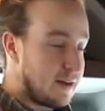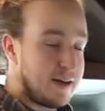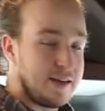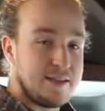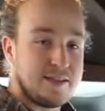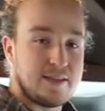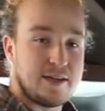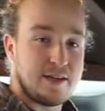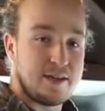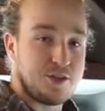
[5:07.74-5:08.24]
I
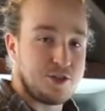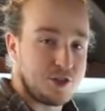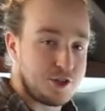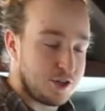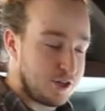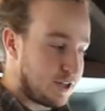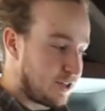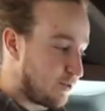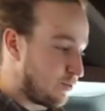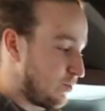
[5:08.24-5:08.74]
said I'd
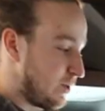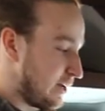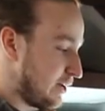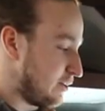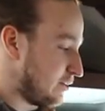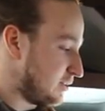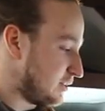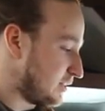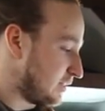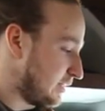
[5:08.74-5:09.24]
show you the
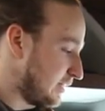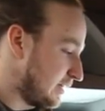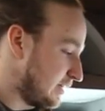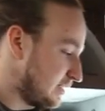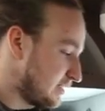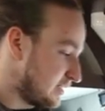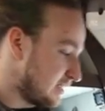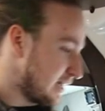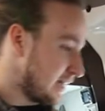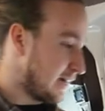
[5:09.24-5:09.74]
windows on the
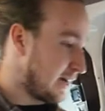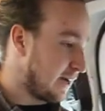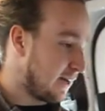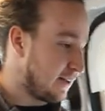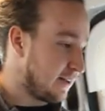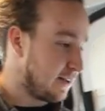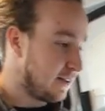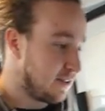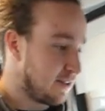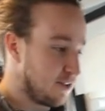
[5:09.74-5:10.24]
inside.
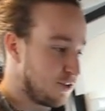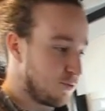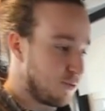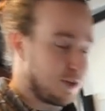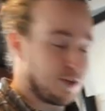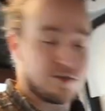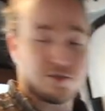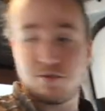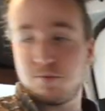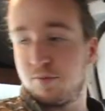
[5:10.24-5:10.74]
These
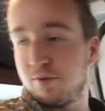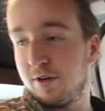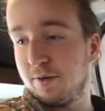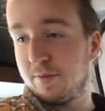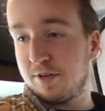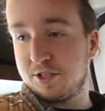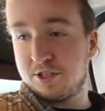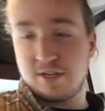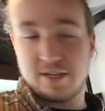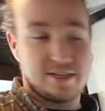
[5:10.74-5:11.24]
windows are pretty
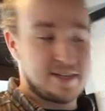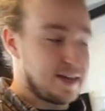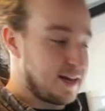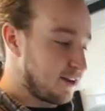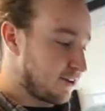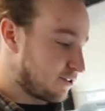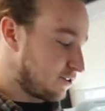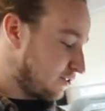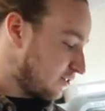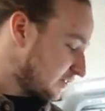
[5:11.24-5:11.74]
much
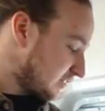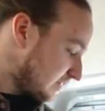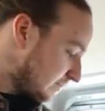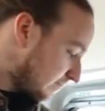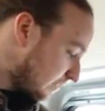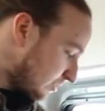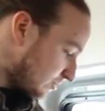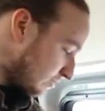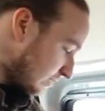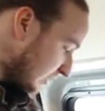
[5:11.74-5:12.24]
identical,
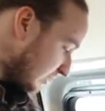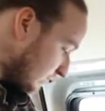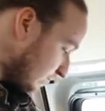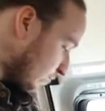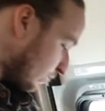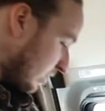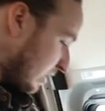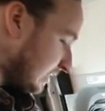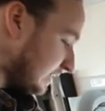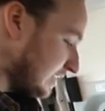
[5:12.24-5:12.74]
except this one has
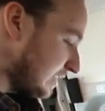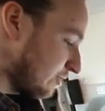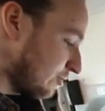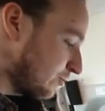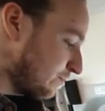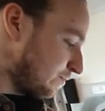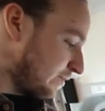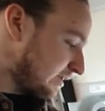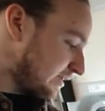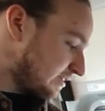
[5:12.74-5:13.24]
one that
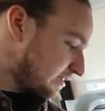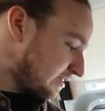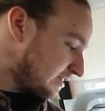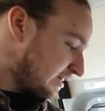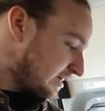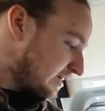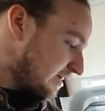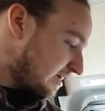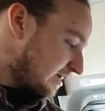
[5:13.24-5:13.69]
opens.